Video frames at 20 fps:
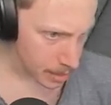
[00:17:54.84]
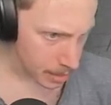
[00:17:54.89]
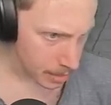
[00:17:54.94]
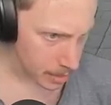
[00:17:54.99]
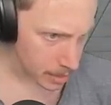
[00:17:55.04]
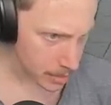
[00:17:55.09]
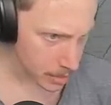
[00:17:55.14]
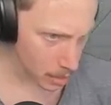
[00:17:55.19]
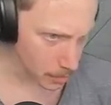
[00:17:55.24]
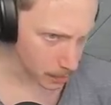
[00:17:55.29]

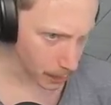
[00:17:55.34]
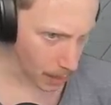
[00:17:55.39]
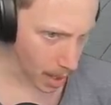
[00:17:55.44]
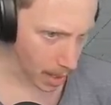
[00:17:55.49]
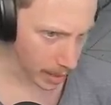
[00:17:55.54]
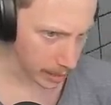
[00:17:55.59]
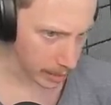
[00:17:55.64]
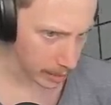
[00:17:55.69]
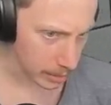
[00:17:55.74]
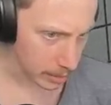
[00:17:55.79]
Let's look at
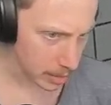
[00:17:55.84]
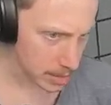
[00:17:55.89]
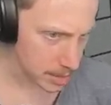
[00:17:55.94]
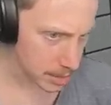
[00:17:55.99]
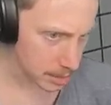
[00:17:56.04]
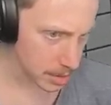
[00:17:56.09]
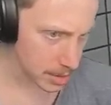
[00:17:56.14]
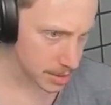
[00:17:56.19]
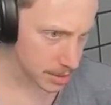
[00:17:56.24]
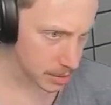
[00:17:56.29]
Brian. Let's
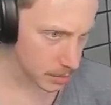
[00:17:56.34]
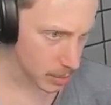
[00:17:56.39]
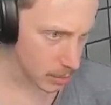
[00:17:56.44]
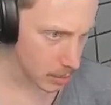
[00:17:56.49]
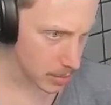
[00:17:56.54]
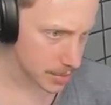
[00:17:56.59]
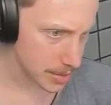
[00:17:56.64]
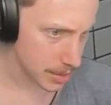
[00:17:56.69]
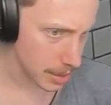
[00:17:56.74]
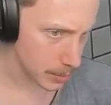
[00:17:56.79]
let's see what
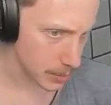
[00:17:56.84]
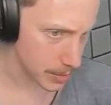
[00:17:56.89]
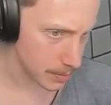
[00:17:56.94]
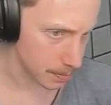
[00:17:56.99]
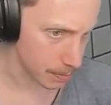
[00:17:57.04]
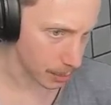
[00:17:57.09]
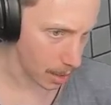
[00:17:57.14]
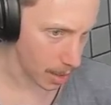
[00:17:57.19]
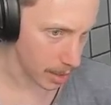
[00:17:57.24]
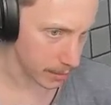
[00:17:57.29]
was up
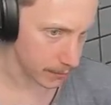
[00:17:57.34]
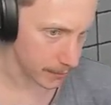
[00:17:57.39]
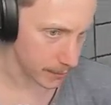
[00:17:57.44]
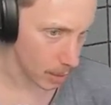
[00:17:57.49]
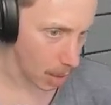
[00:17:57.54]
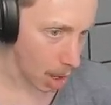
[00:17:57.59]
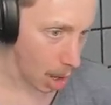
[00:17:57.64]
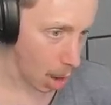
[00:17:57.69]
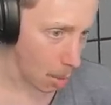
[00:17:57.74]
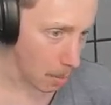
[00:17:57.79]
with Brian for
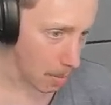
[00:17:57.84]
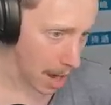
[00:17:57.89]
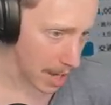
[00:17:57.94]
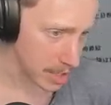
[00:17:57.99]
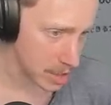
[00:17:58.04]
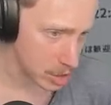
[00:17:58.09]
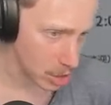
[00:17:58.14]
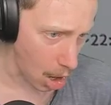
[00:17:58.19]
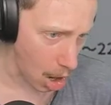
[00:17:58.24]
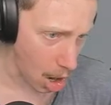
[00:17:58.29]
the Oh my
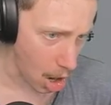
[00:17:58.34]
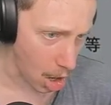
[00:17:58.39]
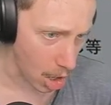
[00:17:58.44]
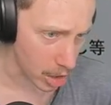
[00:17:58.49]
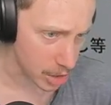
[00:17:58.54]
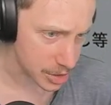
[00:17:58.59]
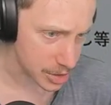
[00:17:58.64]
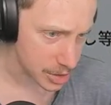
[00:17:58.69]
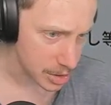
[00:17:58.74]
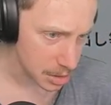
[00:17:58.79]

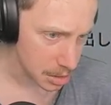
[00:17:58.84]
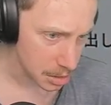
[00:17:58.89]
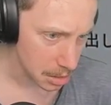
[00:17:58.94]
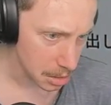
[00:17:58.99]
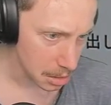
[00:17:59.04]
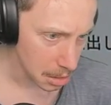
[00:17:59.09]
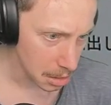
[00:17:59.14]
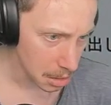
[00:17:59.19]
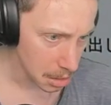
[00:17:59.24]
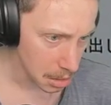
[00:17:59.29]
god!
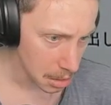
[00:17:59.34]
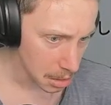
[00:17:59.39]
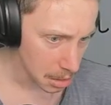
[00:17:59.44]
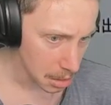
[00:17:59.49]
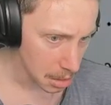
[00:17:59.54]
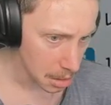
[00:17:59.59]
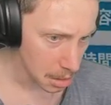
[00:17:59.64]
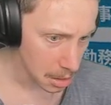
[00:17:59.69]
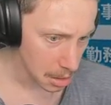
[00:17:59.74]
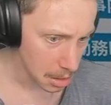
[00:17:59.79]

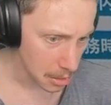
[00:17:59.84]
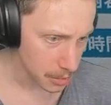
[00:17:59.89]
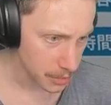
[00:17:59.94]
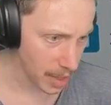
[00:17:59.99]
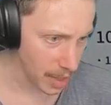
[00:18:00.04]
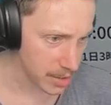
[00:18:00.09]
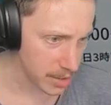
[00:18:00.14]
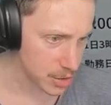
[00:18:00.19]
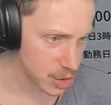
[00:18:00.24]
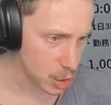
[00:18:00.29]

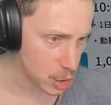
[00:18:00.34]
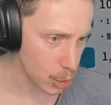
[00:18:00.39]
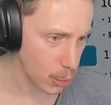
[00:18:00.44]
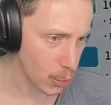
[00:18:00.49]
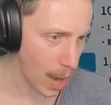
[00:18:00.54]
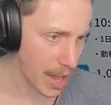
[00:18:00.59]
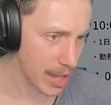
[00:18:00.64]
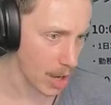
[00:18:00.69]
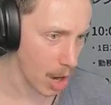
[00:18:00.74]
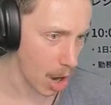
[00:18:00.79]
That is
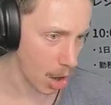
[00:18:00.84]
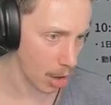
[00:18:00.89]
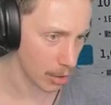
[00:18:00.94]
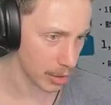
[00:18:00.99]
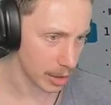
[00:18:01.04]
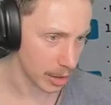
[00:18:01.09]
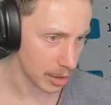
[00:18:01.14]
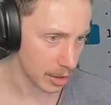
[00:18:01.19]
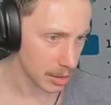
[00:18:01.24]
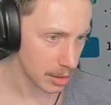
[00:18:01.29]

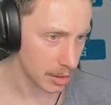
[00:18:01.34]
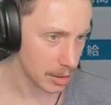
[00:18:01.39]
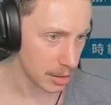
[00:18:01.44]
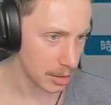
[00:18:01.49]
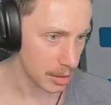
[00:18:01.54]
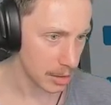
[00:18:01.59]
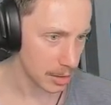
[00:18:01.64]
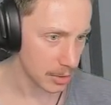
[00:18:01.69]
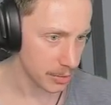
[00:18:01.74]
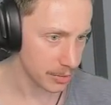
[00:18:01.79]
crayon!
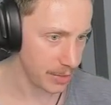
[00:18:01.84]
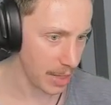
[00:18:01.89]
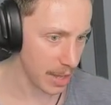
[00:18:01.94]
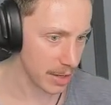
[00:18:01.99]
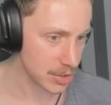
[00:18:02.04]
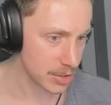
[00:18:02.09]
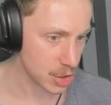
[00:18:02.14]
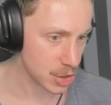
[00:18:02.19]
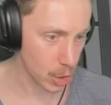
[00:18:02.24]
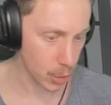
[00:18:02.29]

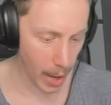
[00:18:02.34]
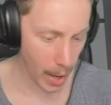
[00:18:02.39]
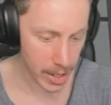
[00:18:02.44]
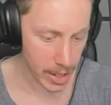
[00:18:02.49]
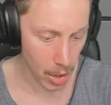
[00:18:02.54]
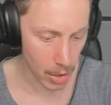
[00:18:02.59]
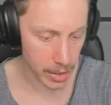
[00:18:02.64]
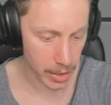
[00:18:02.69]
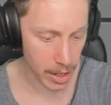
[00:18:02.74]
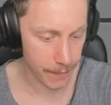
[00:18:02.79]
That is
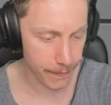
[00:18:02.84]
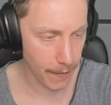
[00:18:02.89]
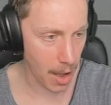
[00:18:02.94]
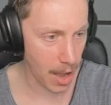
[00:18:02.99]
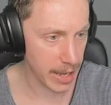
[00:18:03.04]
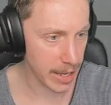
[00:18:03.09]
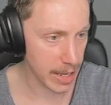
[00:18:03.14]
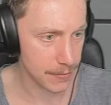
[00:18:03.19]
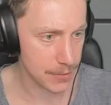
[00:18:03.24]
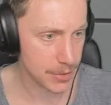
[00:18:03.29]
crayon if
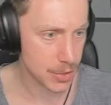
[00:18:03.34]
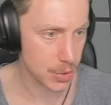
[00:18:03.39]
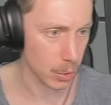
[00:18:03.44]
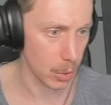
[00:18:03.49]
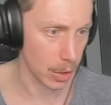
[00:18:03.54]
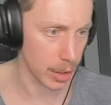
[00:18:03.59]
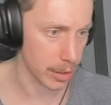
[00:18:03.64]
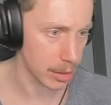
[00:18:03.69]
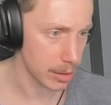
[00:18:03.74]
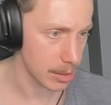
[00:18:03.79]
I
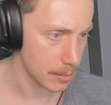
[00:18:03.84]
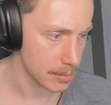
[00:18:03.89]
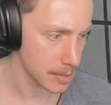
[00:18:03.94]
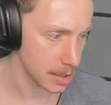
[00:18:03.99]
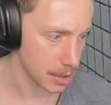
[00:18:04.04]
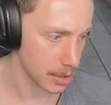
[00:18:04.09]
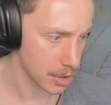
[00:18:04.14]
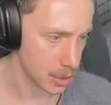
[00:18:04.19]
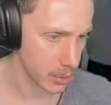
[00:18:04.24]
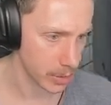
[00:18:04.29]
saw it.
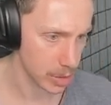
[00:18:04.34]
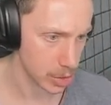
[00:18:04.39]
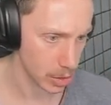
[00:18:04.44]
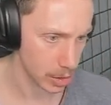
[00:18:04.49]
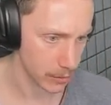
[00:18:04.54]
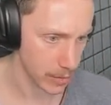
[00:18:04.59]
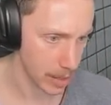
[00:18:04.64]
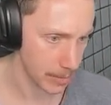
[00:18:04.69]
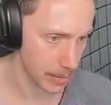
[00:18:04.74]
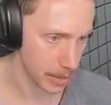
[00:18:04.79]
Taking a screenshot
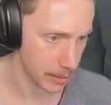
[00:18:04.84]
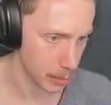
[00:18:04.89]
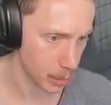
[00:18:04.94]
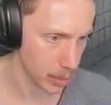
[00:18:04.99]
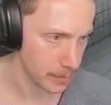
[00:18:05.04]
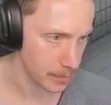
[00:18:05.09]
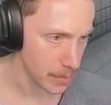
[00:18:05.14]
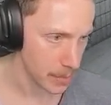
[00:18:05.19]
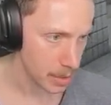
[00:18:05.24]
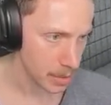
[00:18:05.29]
of that bad
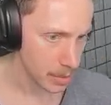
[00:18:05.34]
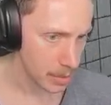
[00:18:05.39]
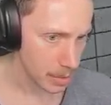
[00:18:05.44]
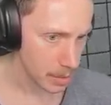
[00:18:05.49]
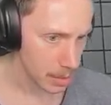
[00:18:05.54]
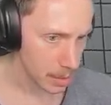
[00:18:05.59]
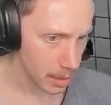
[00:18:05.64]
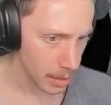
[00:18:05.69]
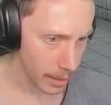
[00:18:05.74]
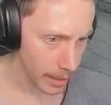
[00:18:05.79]
boy.
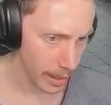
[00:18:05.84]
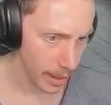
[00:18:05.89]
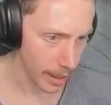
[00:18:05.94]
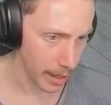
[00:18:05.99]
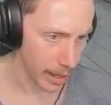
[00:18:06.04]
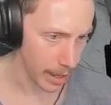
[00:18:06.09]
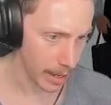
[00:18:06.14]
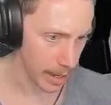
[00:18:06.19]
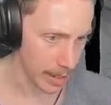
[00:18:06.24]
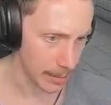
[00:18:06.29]

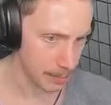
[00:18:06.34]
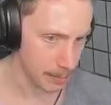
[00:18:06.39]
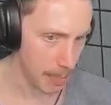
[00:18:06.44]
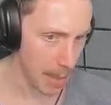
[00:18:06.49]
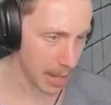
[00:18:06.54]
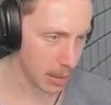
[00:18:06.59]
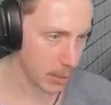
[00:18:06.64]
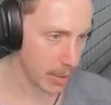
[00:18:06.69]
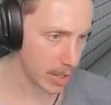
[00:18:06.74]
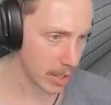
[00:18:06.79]
And
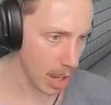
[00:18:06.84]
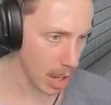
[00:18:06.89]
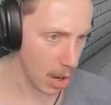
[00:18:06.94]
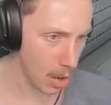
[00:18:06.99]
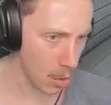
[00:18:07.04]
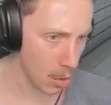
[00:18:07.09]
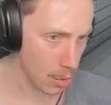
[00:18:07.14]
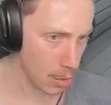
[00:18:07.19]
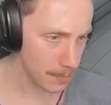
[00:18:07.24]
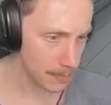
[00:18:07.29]
back we
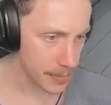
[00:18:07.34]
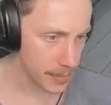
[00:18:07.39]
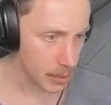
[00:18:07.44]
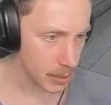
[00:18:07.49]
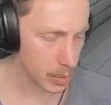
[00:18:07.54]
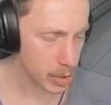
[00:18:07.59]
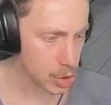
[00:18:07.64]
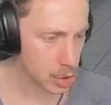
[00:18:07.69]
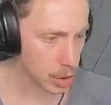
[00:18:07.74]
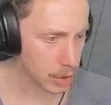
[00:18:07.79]
go!
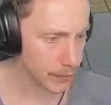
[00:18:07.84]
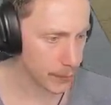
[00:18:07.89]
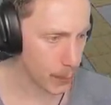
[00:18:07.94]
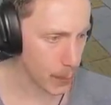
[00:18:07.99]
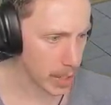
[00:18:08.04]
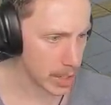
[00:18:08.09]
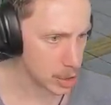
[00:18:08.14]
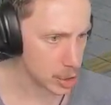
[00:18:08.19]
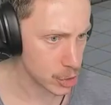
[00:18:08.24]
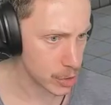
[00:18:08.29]
We should have
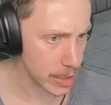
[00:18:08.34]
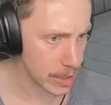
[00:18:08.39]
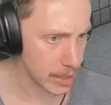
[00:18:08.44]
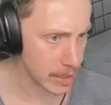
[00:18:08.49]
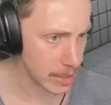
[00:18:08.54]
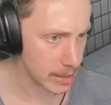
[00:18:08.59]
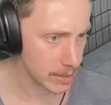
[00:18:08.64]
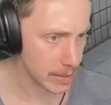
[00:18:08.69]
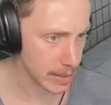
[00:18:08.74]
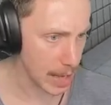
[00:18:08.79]
reached
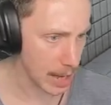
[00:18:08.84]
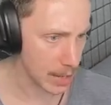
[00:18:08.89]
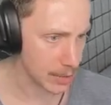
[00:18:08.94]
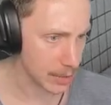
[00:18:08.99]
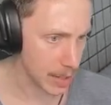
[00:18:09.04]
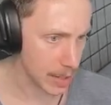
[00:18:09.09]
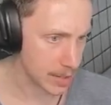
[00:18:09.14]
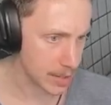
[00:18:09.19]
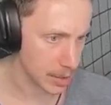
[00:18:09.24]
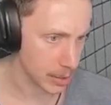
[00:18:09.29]
the the eighth
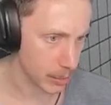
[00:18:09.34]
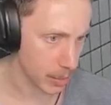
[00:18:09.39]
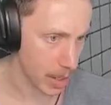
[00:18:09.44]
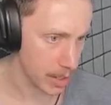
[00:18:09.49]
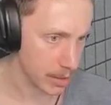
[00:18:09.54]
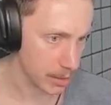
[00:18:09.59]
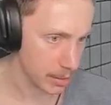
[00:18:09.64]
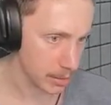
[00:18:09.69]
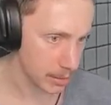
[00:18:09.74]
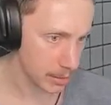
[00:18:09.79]
exit,
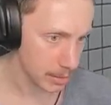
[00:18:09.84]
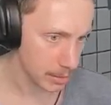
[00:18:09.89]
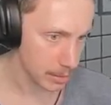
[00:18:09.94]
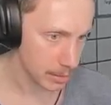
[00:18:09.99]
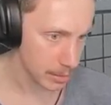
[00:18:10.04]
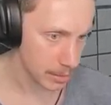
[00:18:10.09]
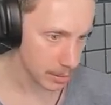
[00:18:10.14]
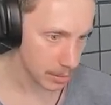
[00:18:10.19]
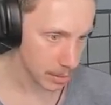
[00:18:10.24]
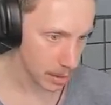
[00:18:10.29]
right?
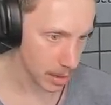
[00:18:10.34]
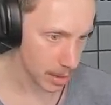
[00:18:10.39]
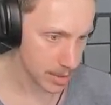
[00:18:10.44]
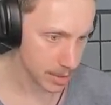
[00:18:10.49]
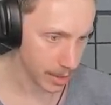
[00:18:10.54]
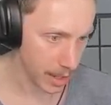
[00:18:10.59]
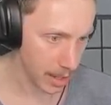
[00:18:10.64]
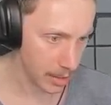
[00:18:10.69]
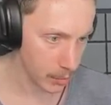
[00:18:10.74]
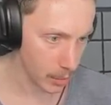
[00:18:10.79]

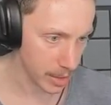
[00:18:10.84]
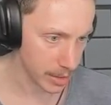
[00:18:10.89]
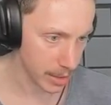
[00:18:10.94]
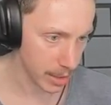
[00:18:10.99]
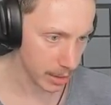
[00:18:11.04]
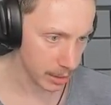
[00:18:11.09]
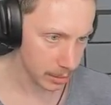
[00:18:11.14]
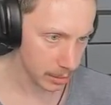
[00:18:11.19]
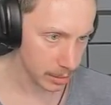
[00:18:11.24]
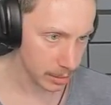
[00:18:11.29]
Exit eight, right
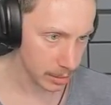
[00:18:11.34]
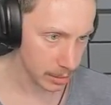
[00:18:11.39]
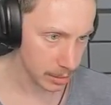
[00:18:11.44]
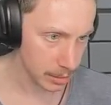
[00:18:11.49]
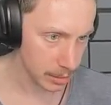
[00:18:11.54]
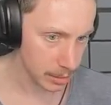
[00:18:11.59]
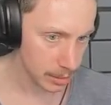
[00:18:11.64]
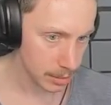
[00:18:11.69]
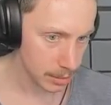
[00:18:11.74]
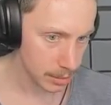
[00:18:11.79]
here.
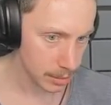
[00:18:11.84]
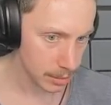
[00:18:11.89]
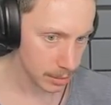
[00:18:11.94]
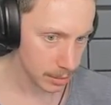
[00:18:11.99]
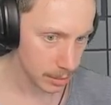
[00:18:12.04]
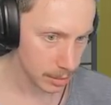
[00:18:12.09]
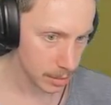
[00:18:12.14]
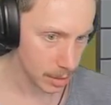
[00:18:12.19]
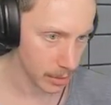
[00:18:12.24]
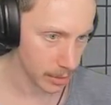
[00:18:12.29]

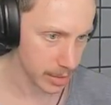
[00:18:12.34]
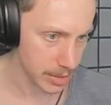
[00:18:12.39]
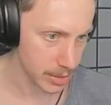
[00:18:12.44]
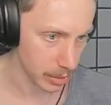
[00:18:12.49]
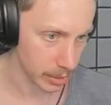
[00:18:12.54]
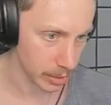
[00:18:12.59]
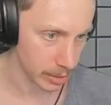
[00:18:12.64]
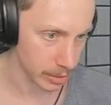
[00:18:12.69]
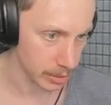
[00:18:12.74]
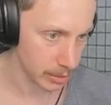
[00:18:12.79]
Oh, that's
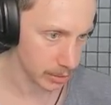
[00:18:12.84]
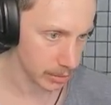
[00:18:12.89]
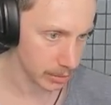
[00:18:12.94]
not good.